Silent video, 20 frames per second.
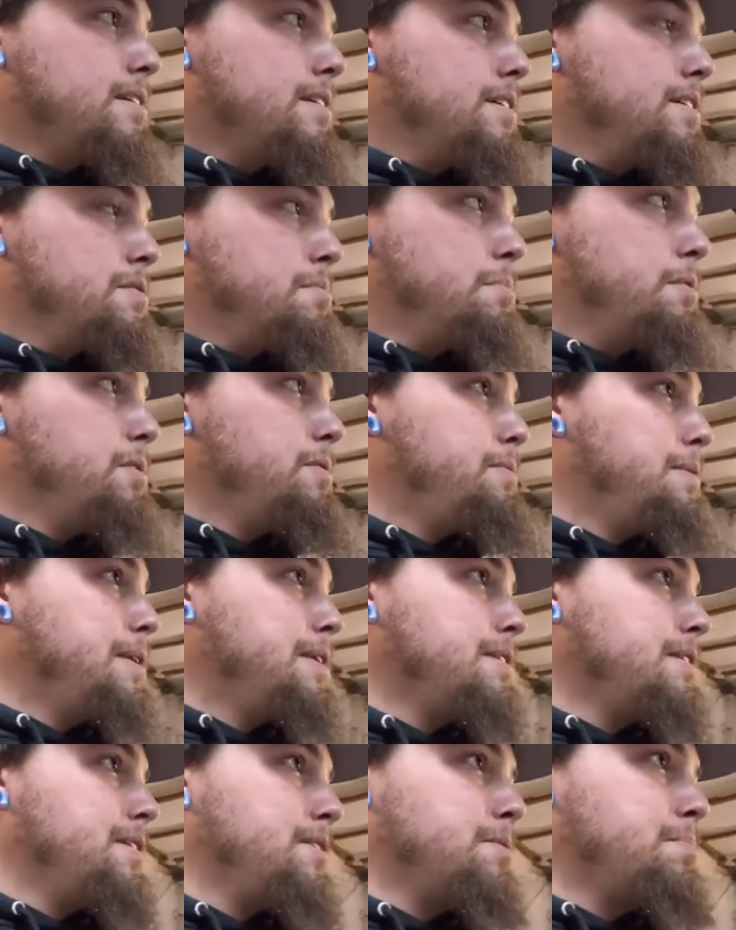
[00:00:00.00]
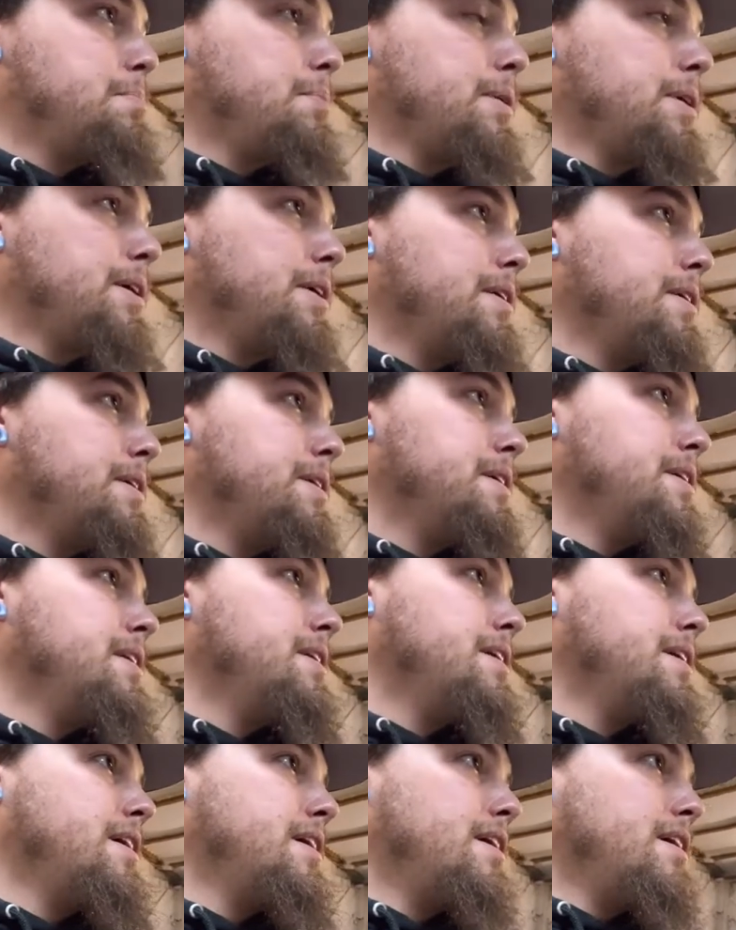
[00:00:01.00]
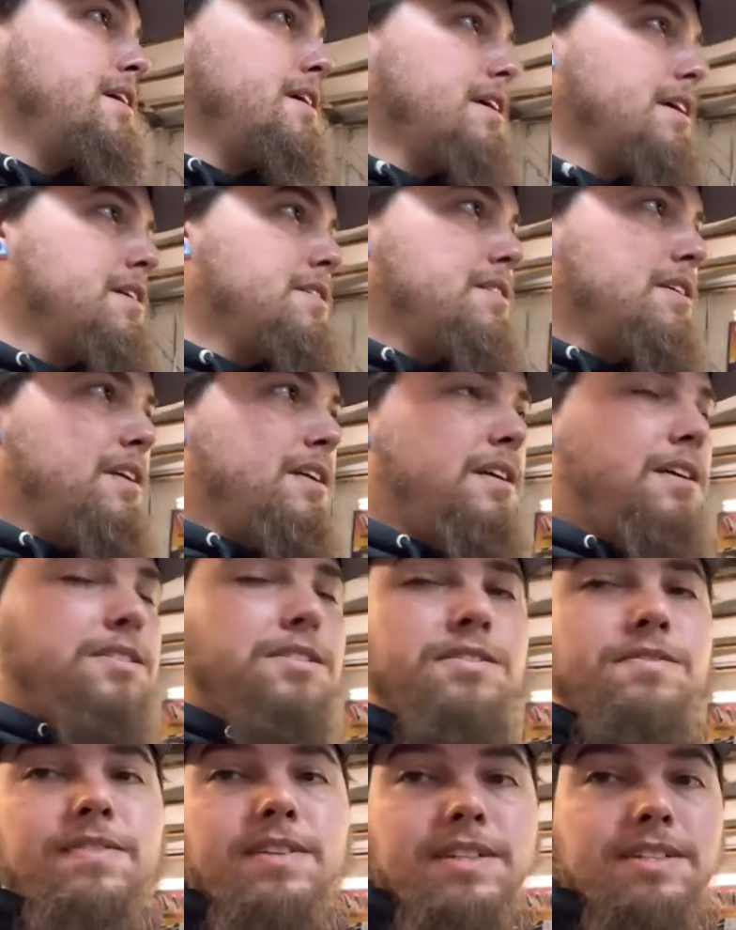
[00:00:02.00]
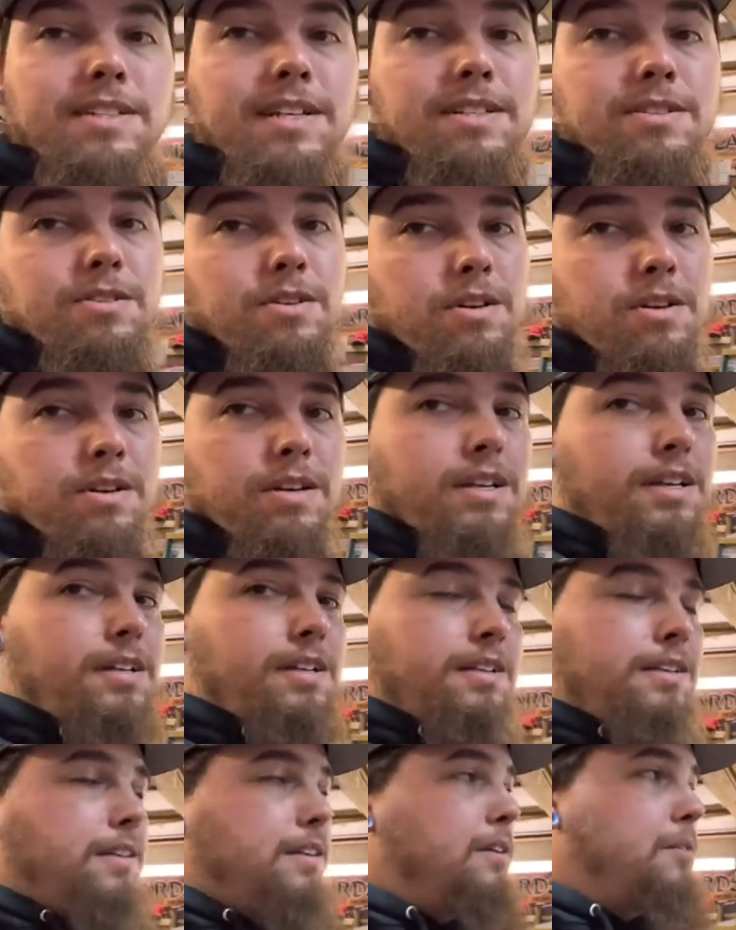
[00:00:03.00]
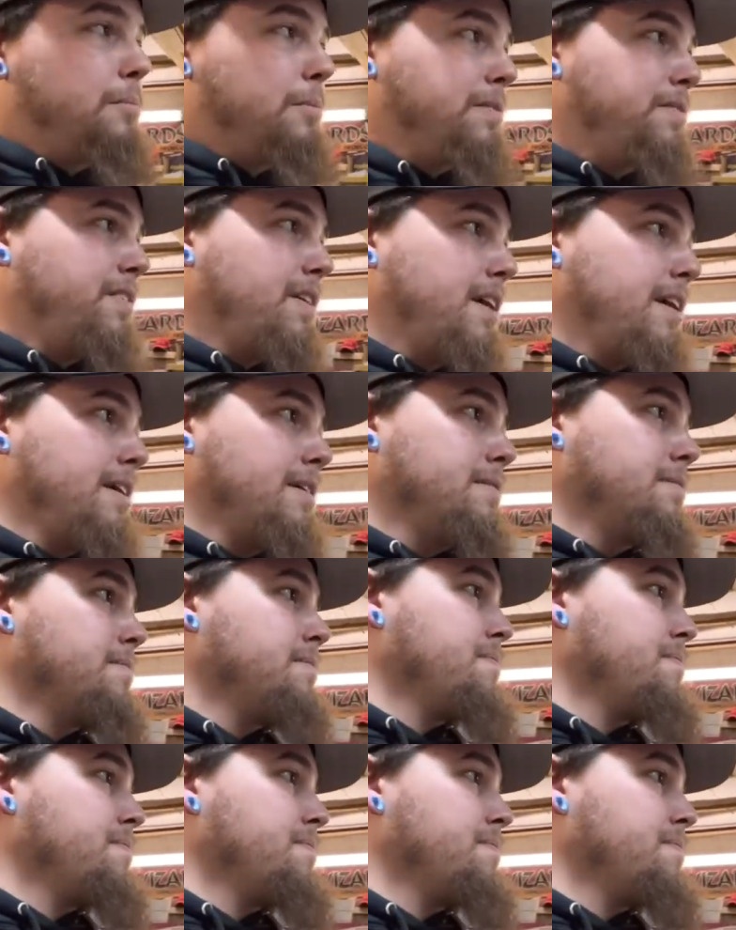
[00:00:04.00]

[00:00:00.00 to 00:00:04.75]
His movement is pretty good. Uh, like I said, I just fixed that jaw and it'll be fine.